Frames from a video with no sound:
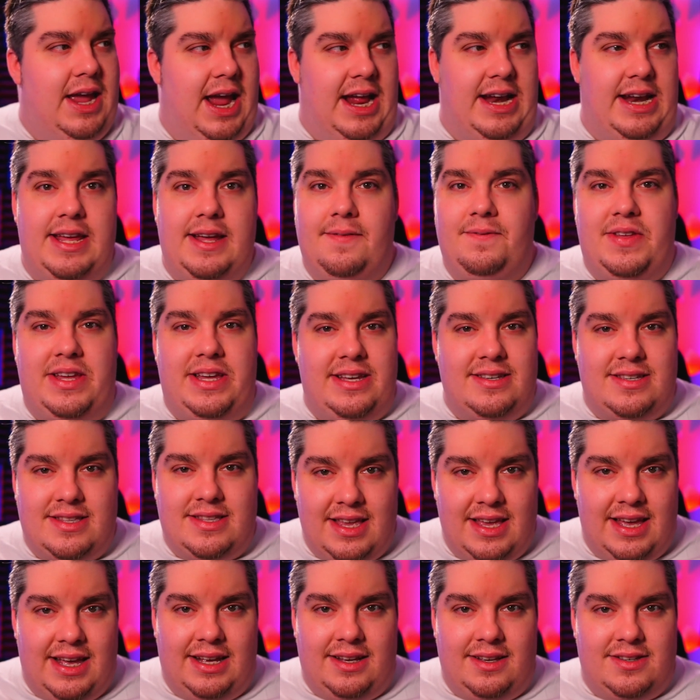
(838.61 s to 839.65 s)
any of these
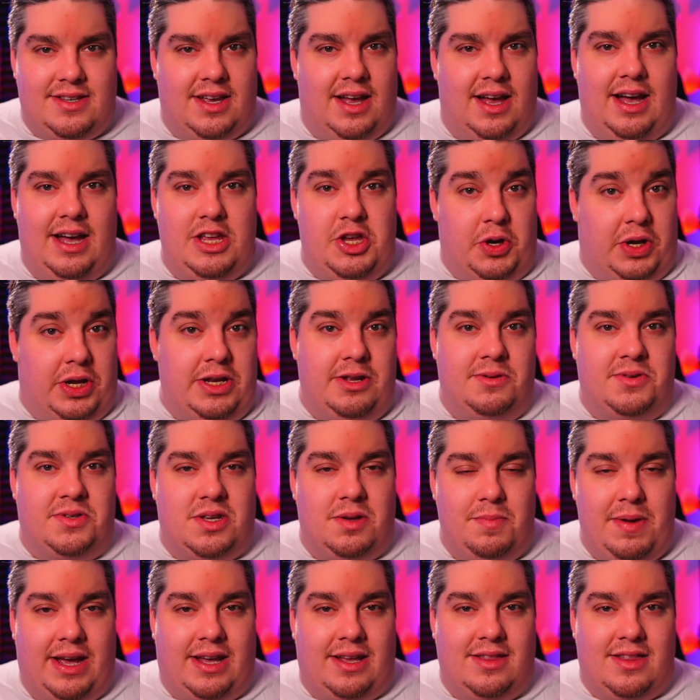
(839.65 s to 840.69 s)
things you can use
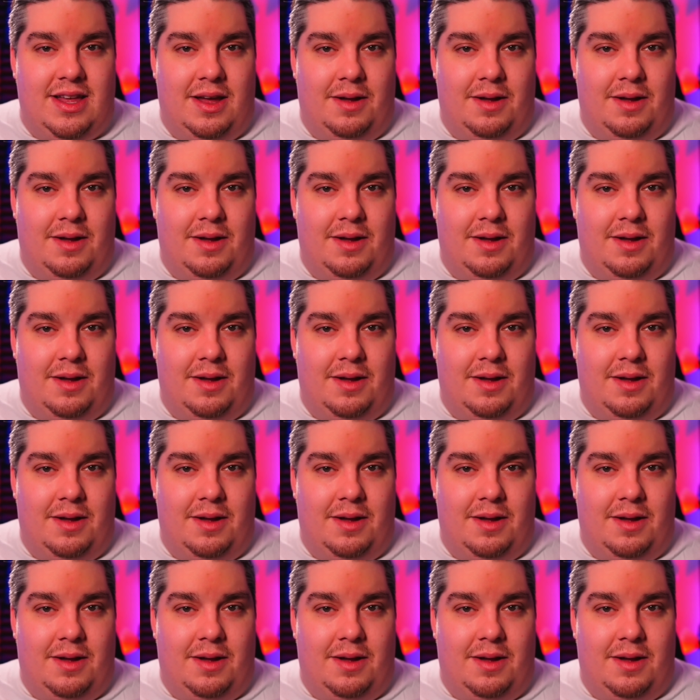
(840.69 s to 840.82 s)
to make a